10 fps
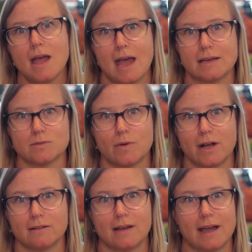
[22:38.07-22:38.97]
as
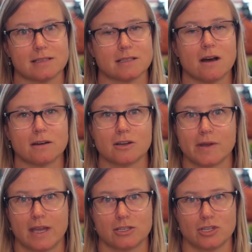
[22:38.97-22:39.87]
well as
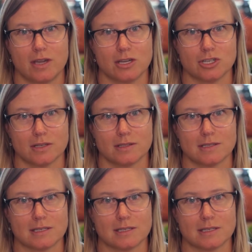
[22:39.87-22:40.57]
ongoing educations,